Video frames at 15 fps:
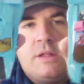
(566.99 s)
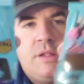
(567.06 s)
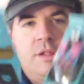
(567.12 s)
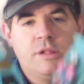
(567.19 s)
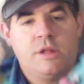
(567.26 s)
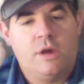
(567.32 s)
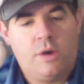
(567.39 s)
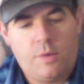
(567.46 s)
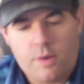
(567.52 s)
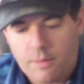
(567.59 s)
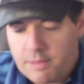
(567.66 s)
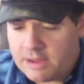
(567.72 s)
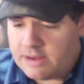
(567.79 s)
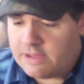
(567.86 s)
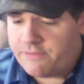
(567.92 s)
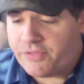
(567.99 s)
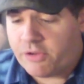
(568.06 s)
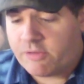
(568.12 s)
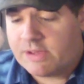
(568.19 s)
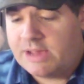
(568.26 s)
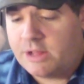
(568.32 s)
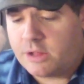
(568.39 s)
So, I mean, if
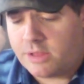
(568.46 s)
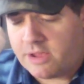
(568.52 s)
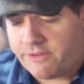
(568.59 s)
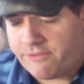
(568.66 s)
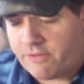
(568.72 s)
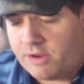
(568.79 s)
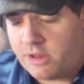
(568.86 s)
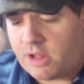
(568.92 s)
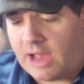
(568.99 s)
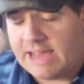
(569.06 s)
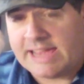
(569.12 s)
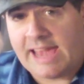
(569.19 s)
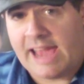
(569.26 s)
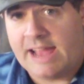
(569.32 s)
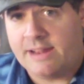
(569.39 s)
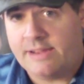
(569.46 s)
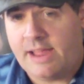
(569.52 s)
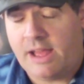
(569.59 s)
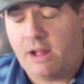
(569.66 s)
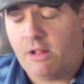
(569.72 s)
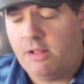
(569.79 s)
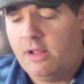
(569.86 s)
there is a difference, I can't
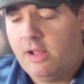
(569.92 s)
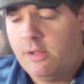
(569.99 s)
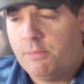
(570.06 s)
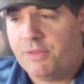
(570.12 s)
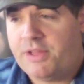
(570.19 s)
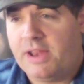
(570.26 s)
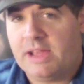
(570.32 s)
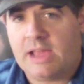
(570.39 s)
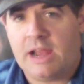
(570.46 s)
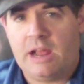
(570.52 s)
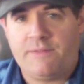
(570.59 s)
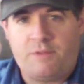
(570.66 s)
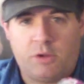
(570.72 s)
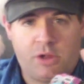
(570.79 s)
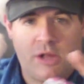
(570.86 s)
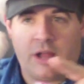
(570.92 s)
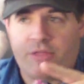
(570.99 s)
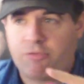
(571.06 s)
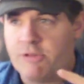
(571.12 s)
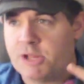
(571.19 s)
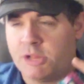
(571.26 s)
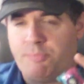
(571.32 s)
tell. But then again, I've also got
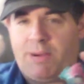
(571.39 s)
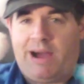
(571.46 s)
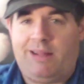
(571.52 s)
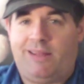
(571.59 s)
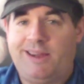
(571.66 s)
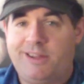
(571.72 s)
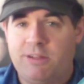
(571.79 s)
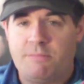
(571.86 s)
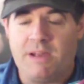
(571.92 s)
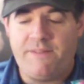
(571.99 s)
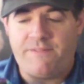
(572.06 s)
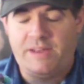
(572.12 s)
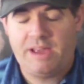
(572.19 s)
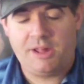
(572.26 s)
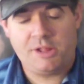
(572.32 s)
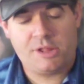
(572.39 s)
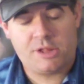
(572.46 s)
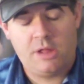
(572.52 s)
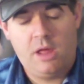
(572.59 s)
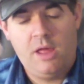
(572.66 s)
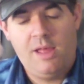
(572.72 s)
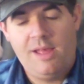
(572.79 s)
3 spotlights in my
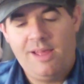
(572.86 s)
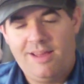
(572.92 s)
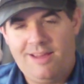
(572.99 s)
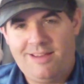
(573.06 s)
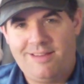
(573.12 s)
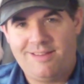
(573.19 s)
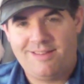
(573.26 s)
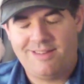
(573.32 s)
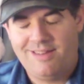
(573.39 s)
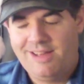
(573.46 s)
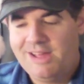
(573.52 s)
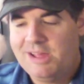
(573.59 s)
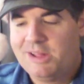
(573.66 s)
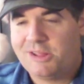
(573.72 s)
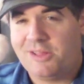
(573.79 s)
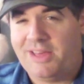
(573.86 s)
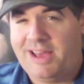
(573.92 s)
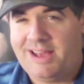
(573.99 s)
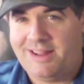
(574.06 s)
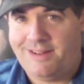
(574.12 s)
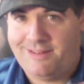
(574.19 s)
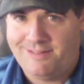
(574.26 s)
face, so
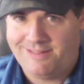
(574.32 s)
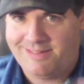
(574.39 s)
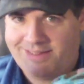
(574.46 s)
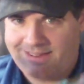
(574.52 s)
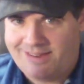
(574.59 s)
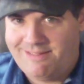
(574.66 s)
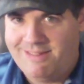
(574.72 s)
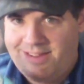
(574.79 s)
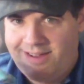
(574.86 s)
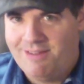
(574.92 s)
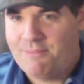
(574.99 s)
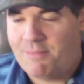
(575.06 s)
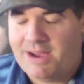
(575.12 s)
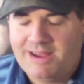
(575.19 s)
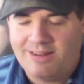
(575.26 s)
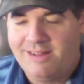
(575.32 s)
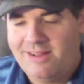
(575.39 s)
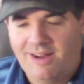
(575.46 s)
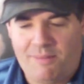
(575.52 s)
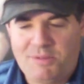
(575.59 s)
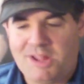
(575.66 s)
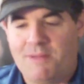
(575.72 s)
that might
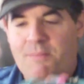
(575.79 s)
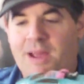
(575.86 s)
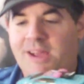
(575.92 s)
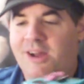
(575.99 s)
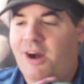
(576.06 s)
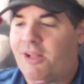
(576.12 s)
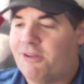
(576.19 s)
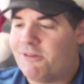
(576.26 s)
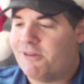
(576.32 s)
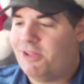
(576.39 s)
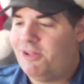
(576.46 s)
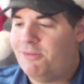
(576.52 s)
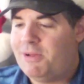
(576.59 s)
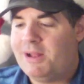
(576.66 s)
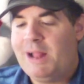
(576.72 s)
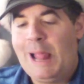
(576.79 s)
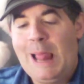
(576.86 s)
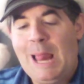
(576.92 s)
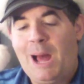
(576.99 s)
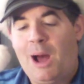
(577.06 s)
upset my color a little bit.